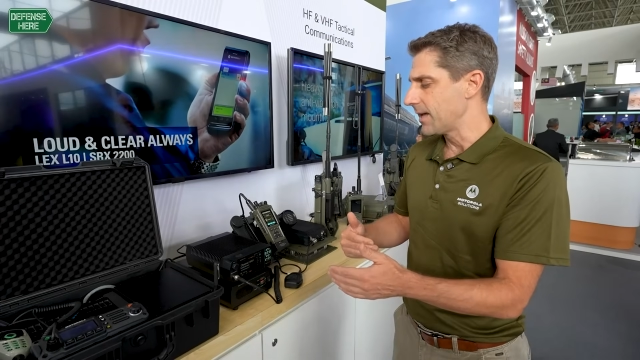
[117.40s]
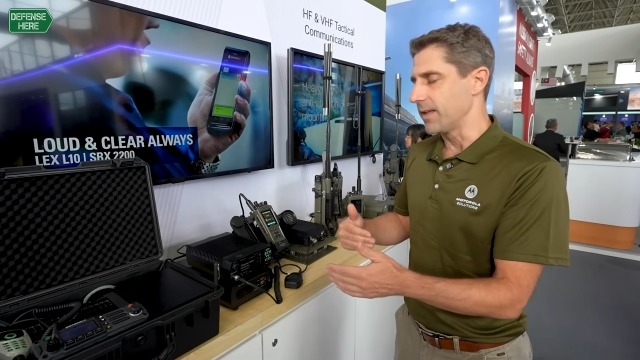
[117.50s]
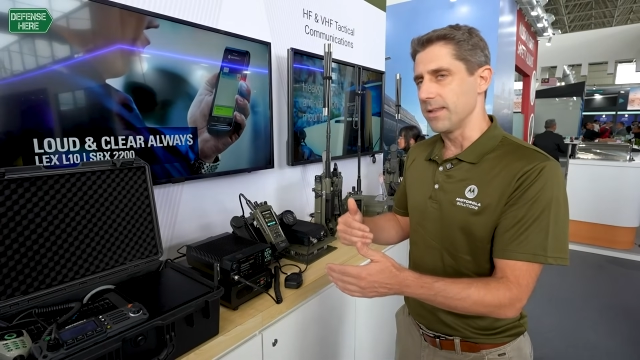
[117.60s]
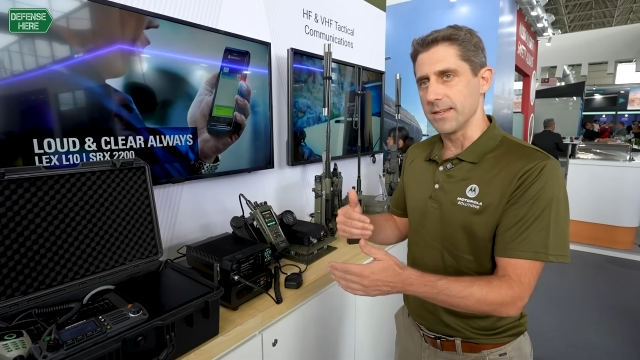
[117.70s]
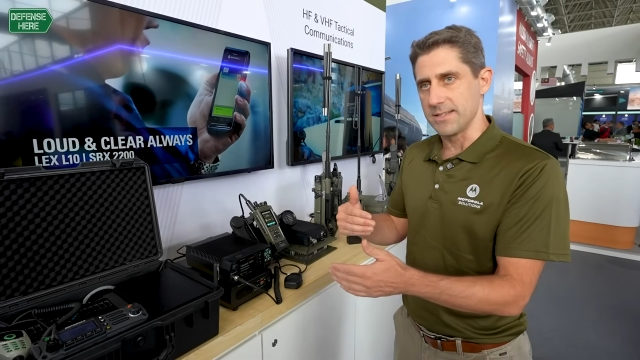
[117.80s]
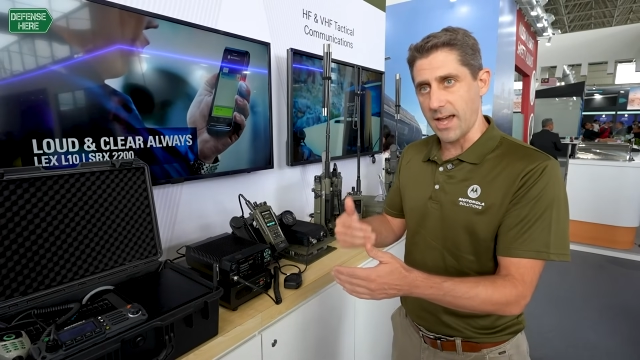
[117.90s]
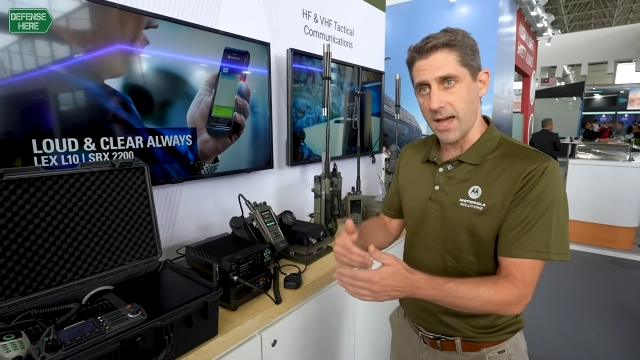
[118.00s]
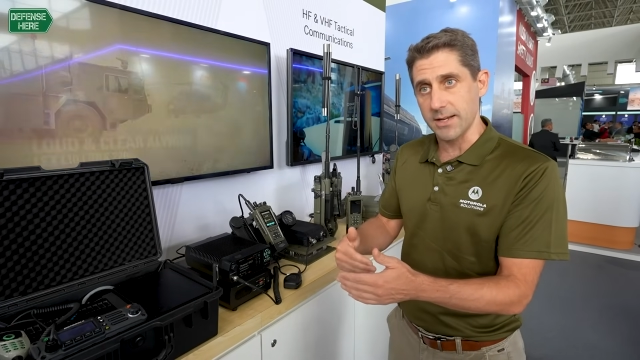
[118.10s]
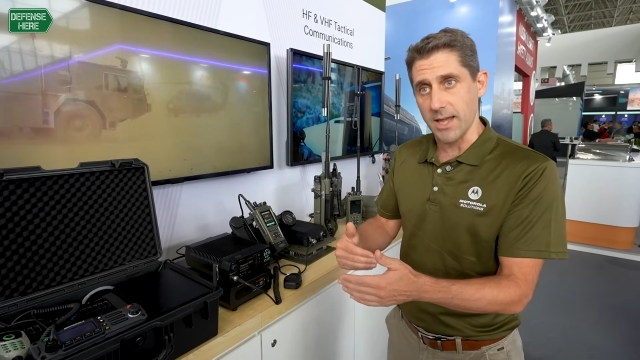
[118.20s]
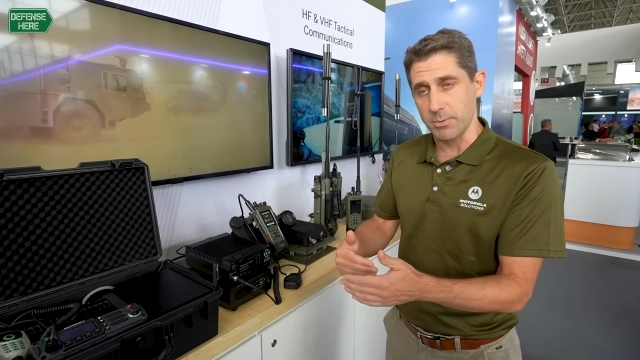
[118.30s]
that the
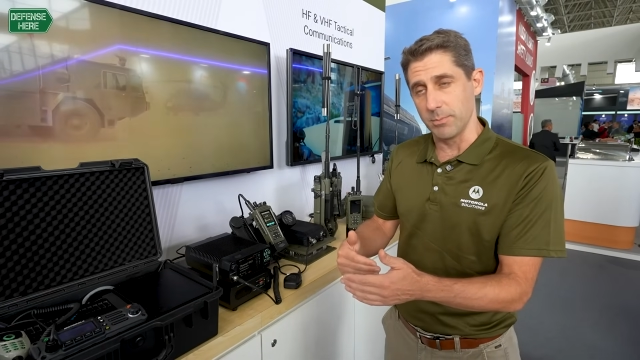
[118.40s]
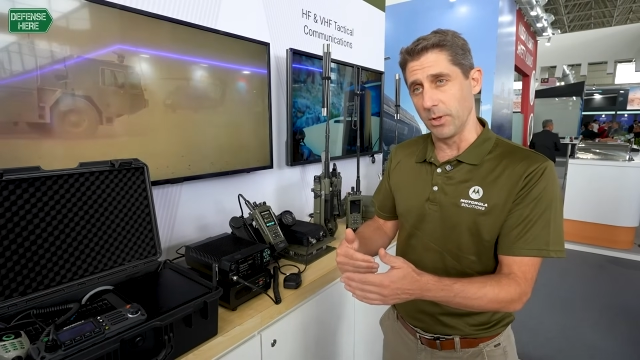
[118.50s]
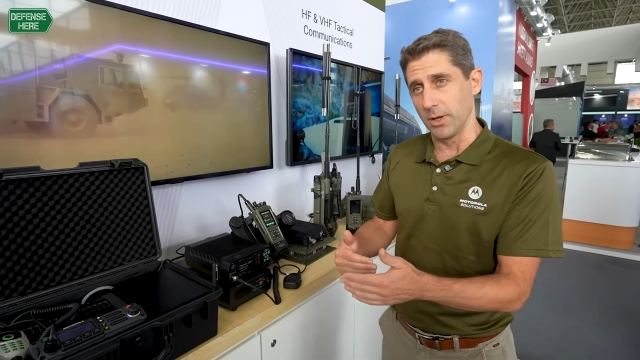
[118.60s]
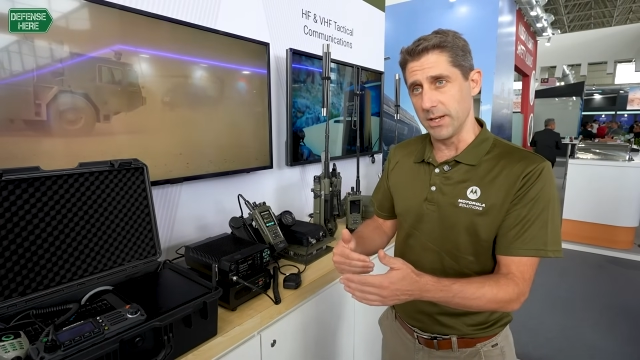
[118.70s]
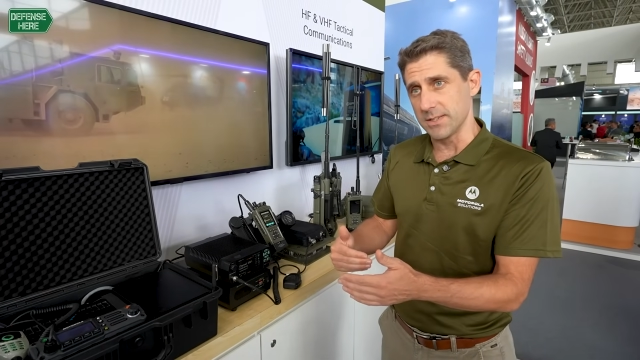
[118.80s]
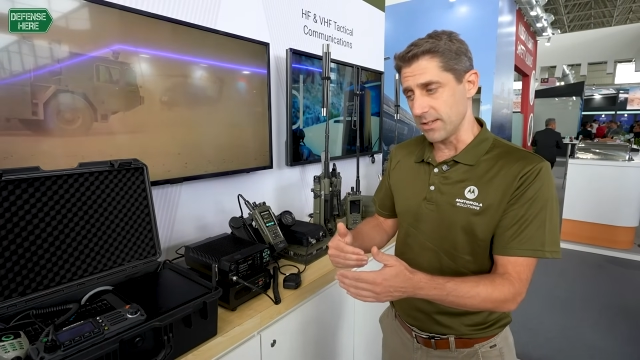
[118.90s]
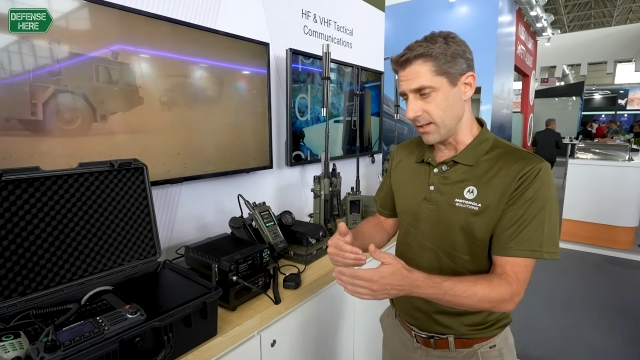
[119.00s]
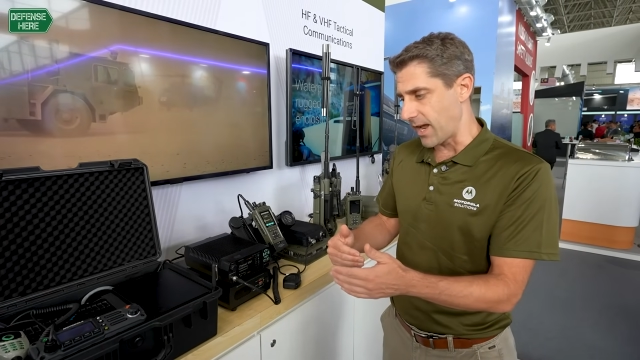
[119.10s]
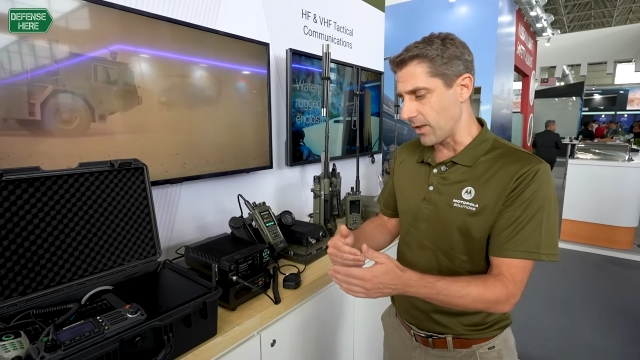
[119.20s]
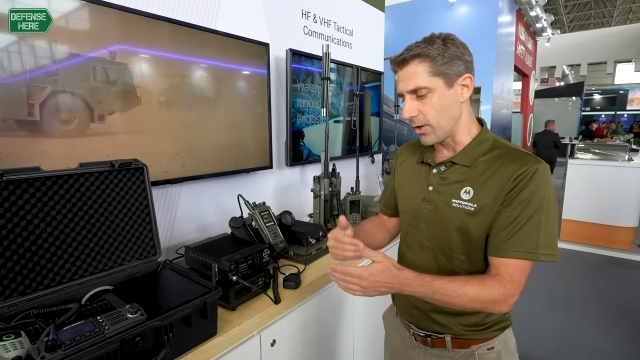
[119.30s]
data capabilities,
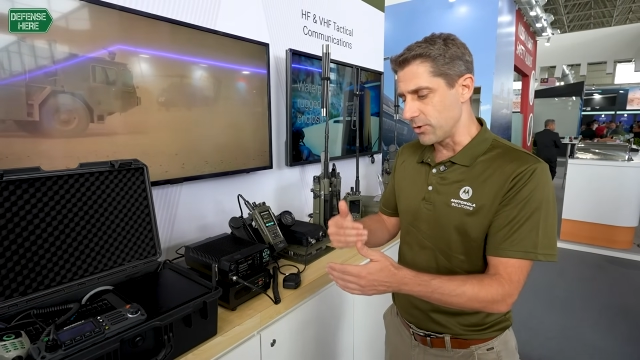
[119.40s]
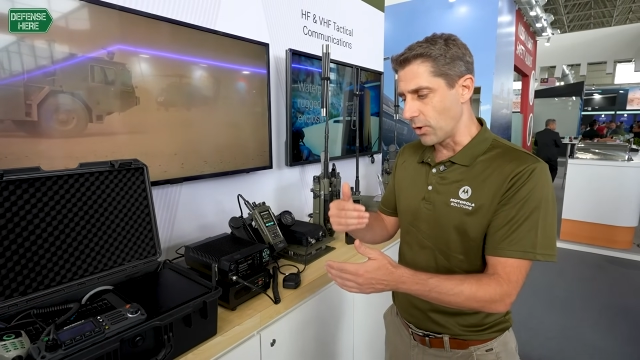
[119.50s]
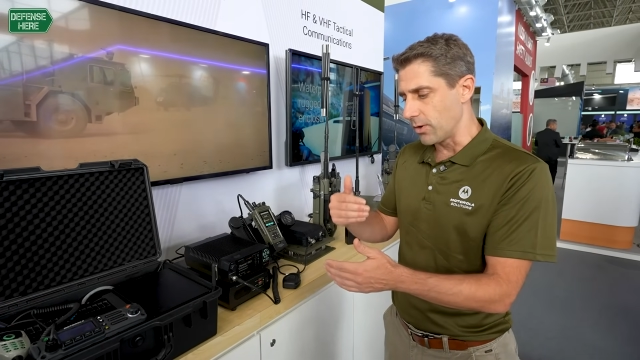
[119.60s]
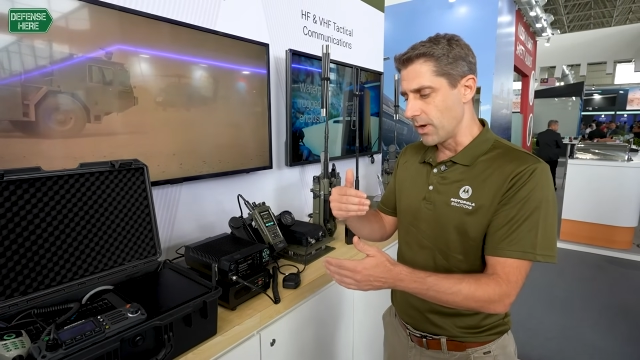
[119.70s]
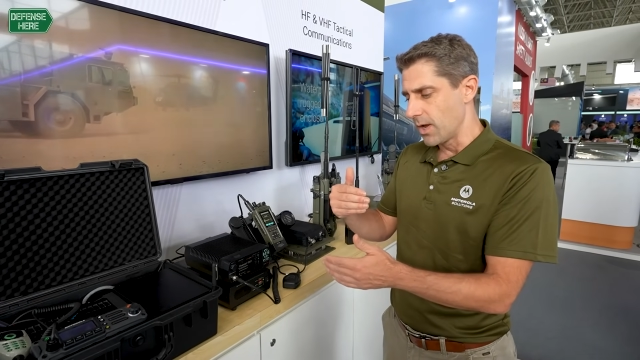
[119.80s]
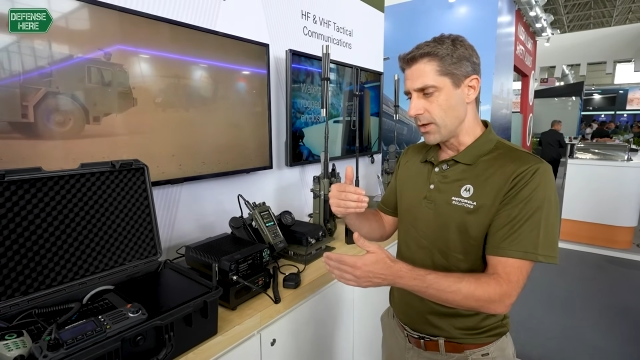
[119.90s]
now they don't,